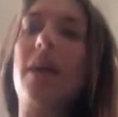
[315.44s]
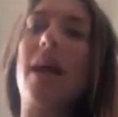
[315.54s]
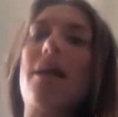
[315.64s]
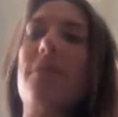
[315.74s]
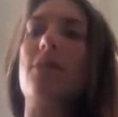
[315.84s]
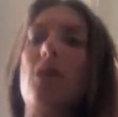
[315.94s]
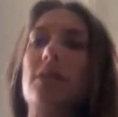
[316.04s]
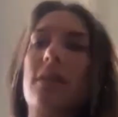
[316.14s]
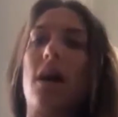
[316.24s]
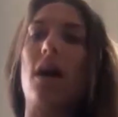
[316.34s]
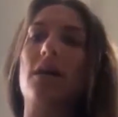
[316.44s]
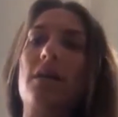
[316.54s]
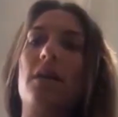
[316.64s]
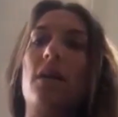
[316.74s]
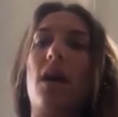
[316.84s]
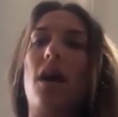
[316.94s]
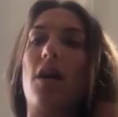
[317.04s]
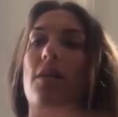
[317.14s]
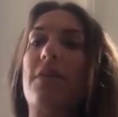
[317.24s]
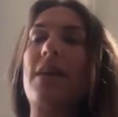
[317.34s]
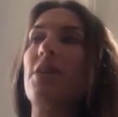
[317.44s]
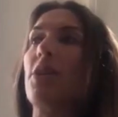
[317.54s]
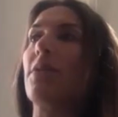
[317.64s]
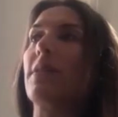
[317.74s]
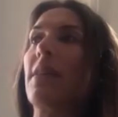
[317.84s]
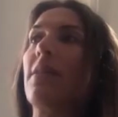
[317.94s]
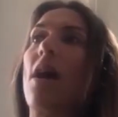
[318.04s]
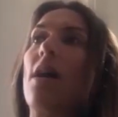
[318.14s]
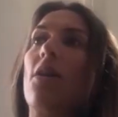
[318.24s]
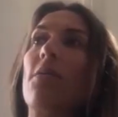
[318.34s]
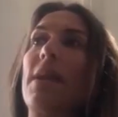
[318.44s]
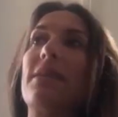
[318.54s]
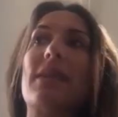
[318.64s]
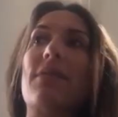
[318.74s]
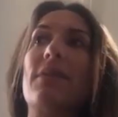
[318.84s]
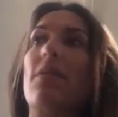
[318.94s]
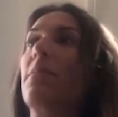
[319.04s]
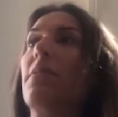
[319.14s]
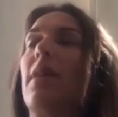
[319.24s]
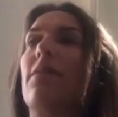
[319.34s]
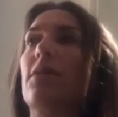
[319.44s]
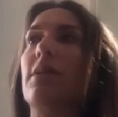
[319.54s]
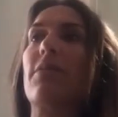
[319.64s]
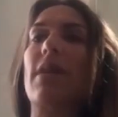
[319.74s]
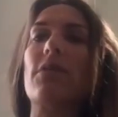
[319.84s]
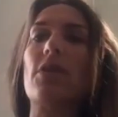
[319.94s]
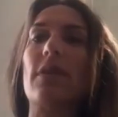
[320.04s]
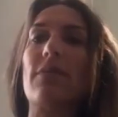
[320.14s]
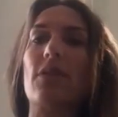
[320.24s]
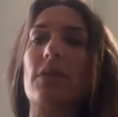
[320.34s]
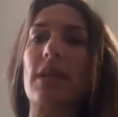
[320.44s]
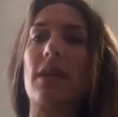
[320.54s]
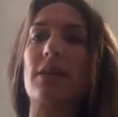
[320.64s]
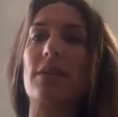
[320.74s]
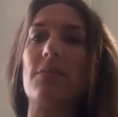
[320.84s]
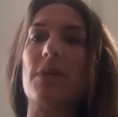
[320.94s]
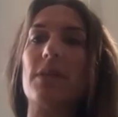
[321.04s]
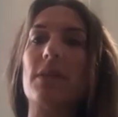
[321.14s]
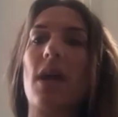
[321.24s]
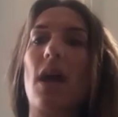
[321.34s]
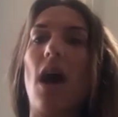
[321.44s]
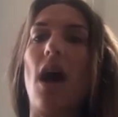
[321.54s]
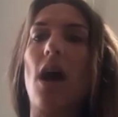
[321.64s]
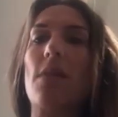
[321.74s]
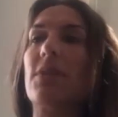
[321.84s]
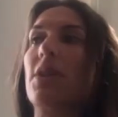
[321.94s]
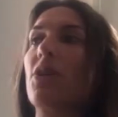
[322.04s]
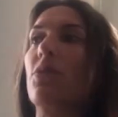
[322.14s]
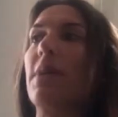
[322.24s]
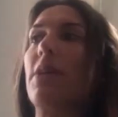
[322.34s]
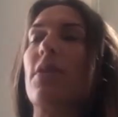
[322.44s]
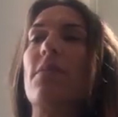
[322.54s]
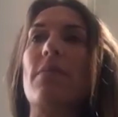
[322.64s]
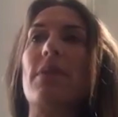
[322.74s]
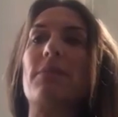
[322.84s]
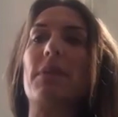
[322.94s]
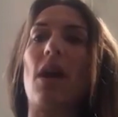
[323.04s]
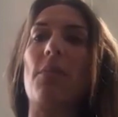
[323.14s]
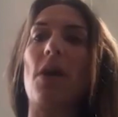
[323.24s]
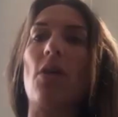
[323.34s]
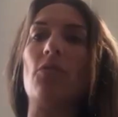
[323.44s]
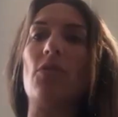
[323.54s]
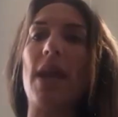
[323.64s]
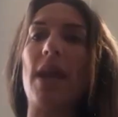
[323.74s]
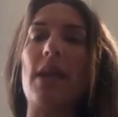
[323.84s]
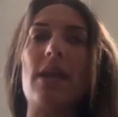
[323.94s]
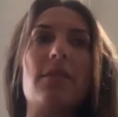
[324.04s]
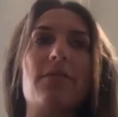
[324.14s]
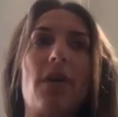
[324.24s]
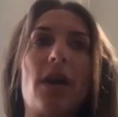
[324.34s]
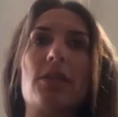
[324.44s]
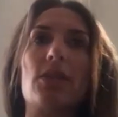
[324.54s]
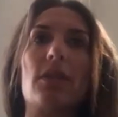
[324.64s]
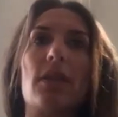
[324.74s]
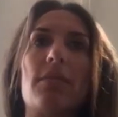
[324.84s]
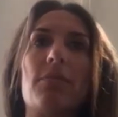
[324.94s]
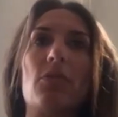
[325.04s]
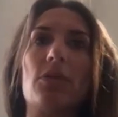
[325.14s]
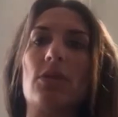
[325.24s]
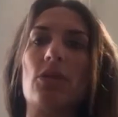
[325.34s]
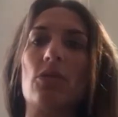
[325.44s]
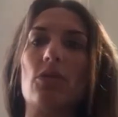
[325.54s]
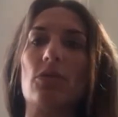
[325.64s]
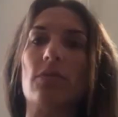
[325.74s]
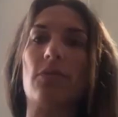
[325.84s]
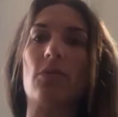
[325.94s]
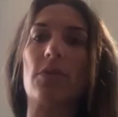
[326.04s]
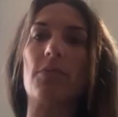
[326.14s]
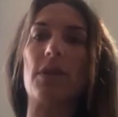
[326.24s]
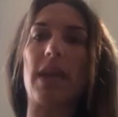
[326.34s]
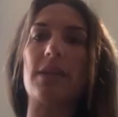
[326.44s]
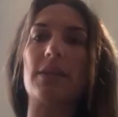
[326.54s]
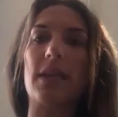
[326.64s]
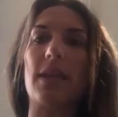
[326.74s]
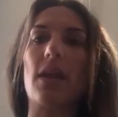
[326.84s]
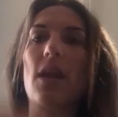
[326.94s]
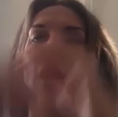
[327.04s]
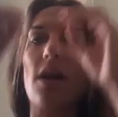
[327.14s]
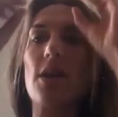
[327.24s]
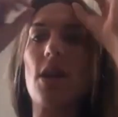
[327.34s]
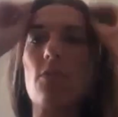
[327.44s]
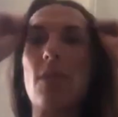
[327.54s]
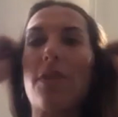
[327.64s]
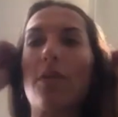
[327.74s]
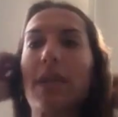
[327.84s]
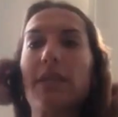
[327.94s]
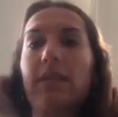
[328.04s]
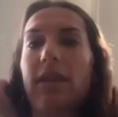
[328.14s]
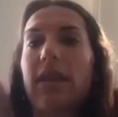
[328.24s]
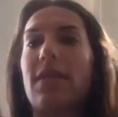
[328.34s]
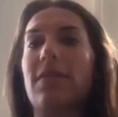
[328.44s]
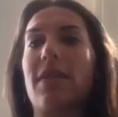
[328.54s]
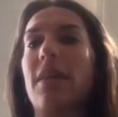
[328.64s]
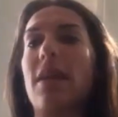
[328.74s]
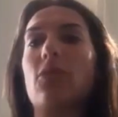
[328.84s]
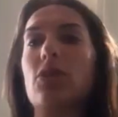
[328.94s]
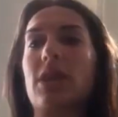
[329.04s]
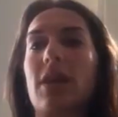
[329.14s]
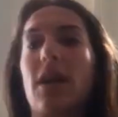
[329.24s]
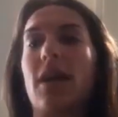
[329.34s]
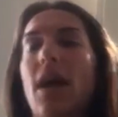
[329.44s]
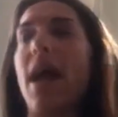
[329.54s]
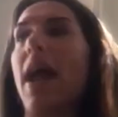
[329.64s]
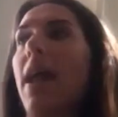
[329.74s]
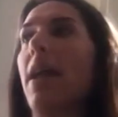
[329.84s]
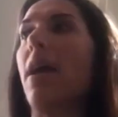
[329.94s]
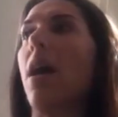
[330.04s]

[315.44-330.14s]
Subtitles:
having lost our venues and a lot of places having, they've lost their revenue, they've lost their customers, social media at the moment has become a really vital and important tool for communicating, you know, whether it's that they're launching a